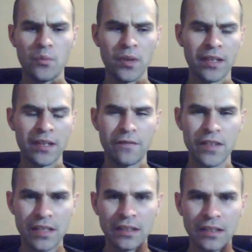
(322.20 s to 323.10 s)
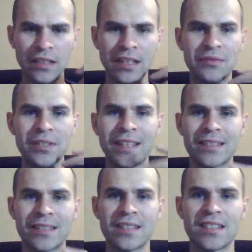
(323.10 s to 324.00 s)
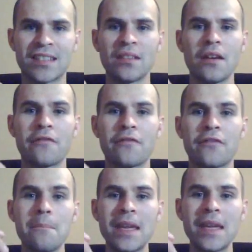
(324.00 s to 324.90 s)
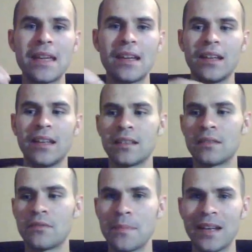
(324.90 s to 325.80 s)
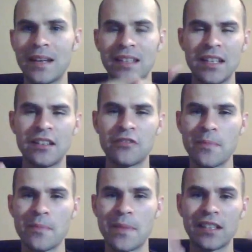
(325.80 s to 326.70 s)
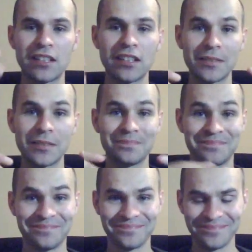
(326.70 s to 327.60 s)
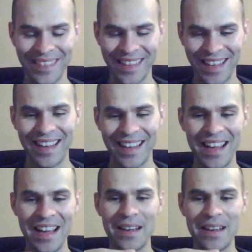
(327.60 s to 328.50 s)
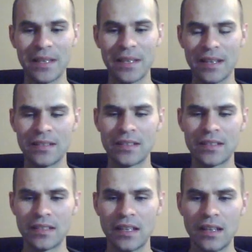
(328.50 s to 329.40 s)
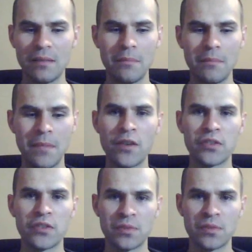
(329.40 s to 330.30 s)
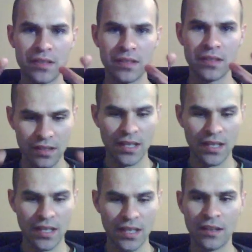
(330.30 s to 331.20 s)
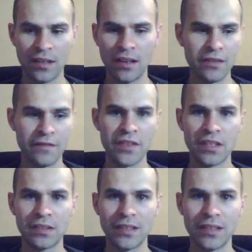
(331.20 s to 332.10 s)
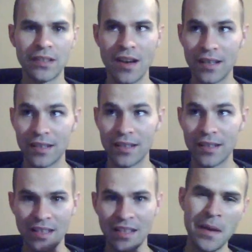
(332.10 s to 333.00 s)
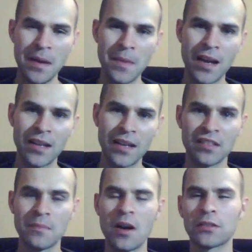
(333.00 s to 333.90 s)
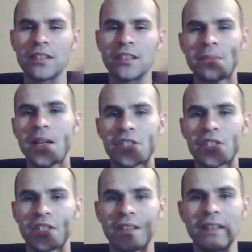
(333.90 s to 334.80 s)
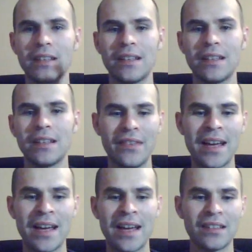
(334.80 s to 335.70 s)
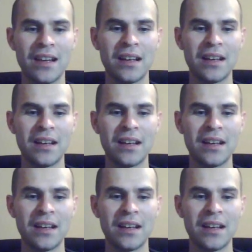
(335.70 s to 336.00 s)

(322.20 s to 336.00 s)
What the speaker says: Working physically really assisted for me in remaining here and remaining clear, because my focus was here on the physical and not in my mind in some alternate dimension. That